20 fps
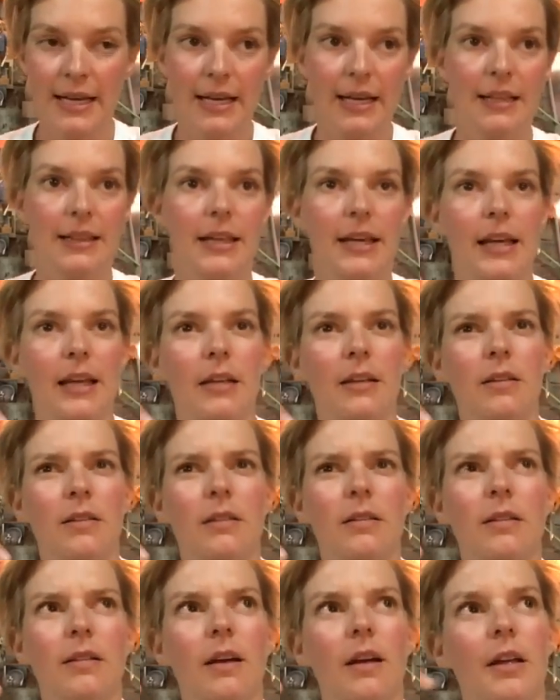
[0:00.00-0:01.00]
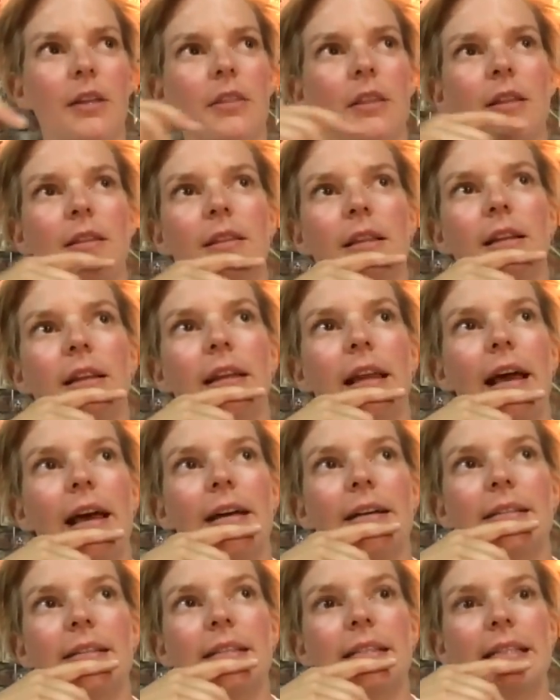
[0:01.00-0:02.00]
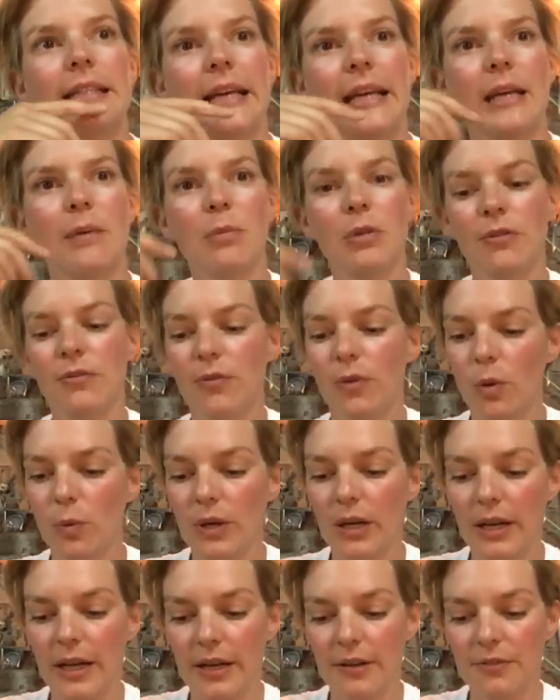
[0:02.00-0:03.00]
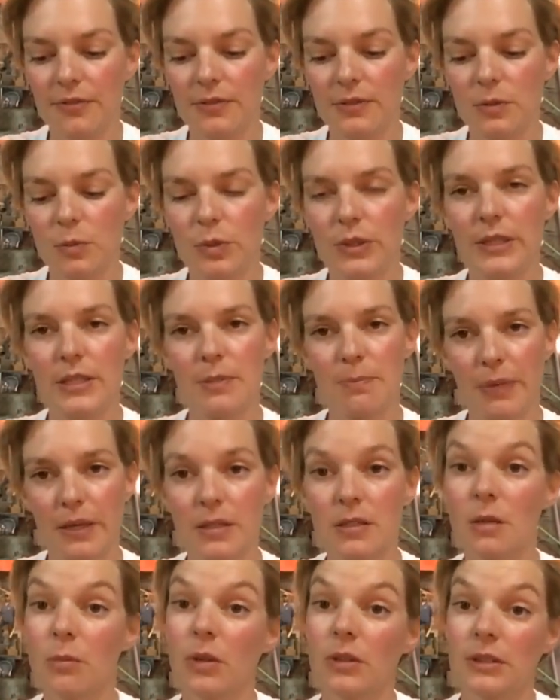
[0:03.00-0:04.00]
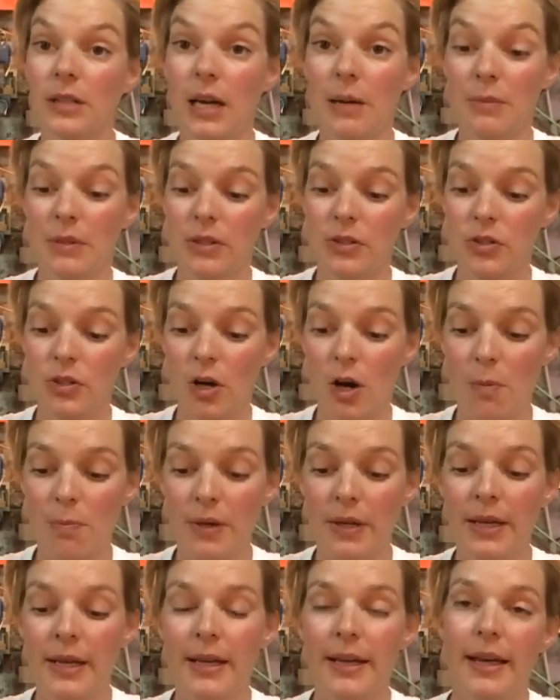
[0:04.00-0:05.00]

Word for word: And then I think the last day before we left, we spent some more time in his shop,